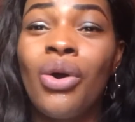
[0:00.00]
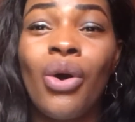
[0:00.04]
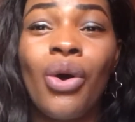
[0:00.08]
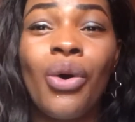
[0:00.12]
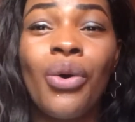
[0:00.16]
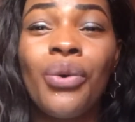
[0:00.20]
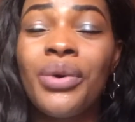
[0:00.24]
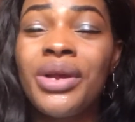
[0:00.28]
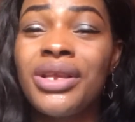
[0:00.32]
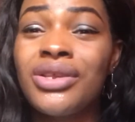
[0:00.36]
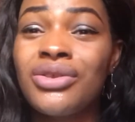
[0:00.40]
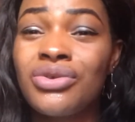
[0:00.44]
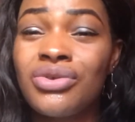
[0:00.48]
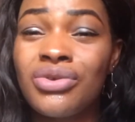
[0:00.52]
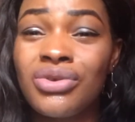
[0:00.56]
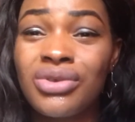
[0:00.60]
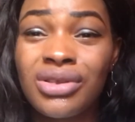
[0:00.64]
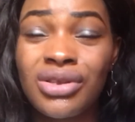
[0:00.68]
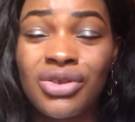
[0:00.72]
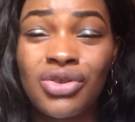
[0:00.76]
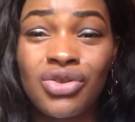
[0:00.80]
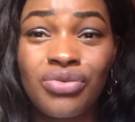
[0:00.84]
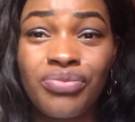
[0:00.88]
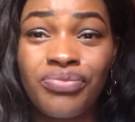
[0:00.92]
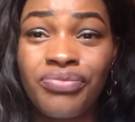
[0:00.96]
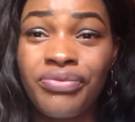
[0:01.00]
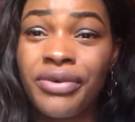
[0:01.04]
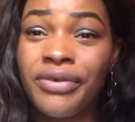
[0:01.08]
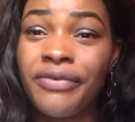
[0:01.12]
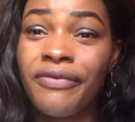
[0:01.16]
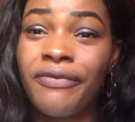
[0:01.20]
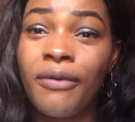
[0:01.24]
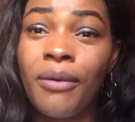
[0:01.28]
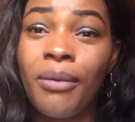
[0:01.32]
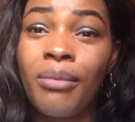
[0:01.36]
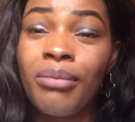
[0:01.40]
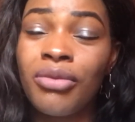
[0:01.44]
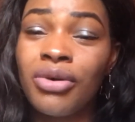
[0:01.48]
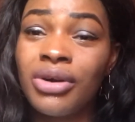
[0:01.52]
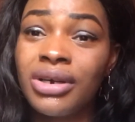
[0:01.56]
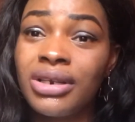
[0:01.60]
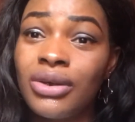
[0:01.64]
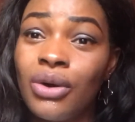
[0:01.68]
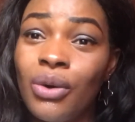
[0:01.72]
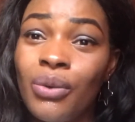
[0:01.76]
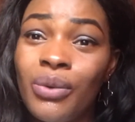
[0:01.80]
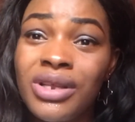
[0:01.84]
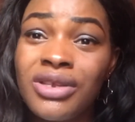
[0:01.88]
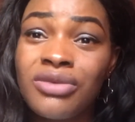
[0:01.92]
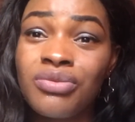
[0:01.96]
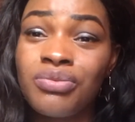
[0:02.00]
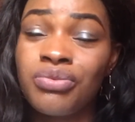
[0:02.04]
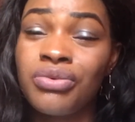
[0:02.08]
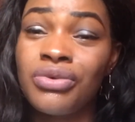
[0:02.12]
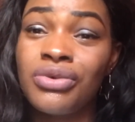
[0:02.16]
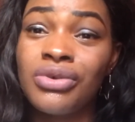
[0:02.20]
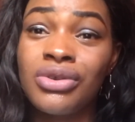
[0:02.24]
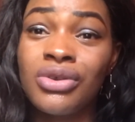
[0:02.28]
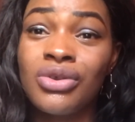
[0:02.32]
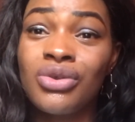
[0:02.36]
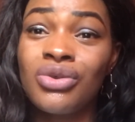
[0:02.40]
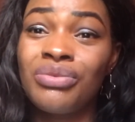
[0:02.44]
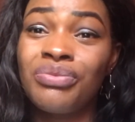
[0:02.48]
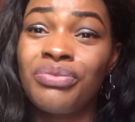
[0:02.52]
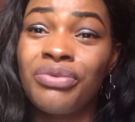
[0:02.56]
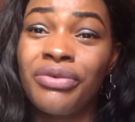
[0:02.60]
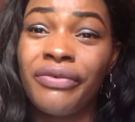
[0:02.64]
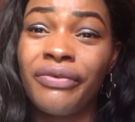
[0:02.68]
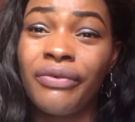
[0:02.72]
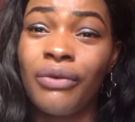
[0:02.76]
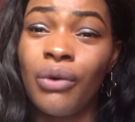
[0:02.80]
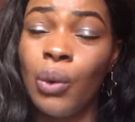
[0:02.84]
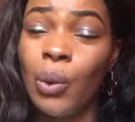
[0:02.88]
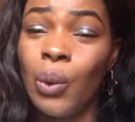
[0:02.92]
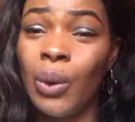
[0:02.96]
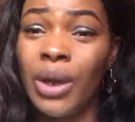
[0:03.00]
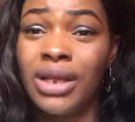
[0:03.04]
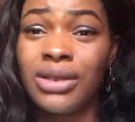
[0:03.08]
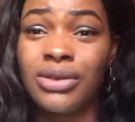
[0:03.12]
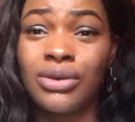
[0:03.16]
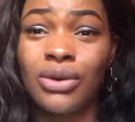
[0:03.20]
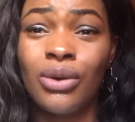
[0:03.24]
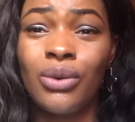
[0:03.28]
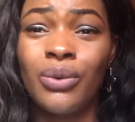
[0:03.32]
always use it to pray for money, always use it to pray for wealth,